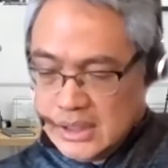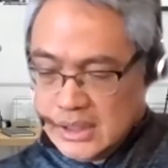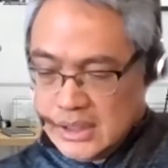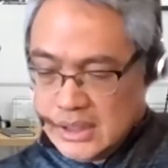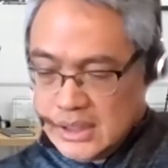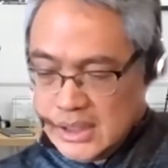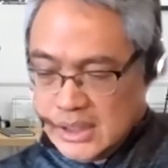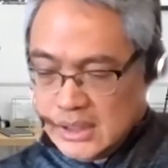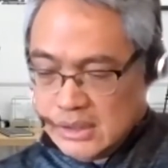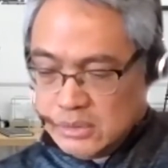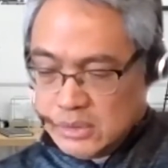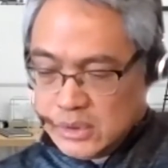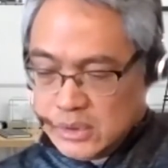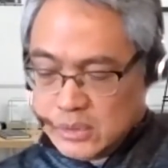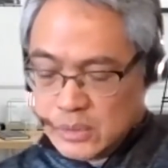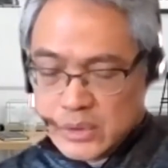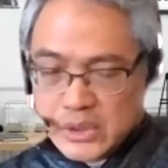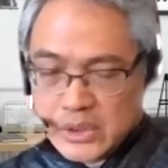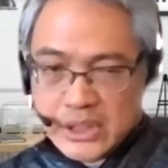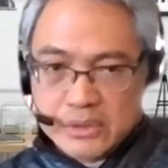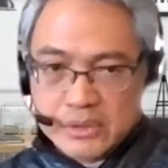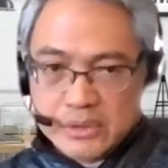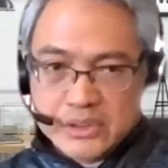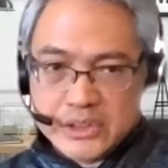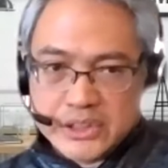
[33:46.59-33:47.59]
and we're
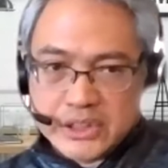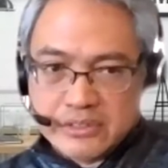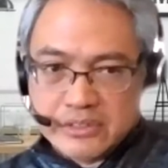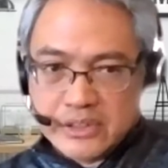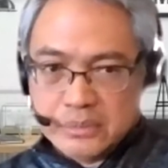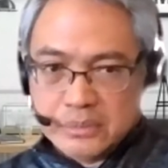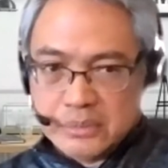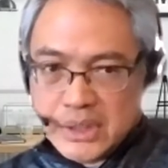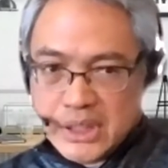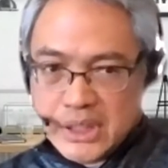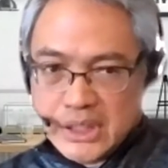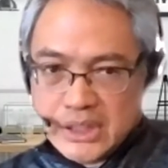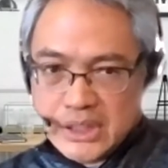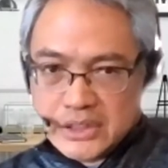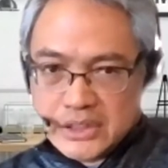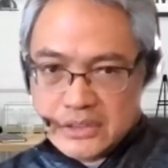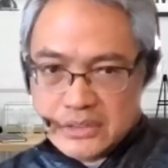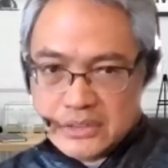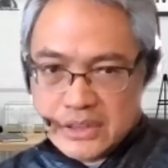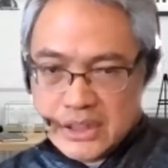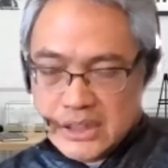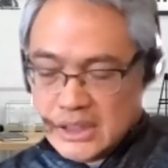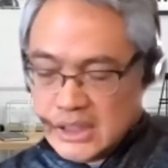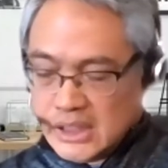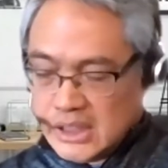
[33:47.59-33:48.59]
working with several buyers
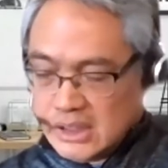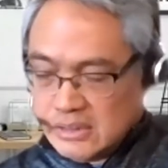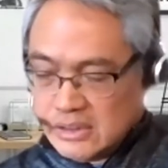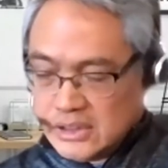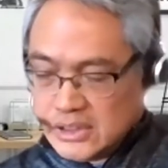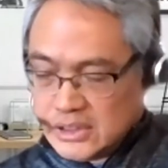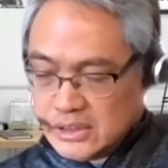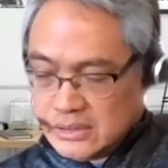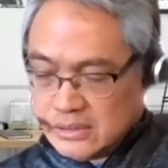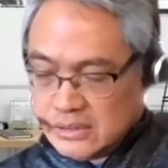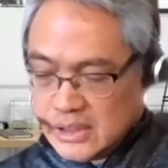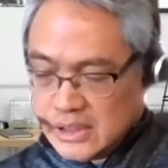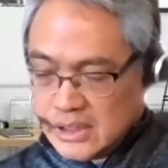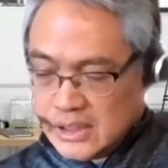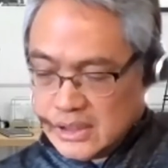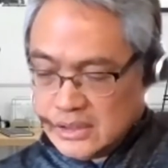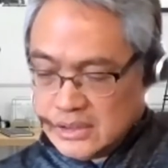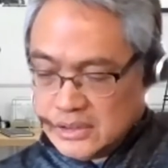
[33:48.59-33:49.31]
right now as well.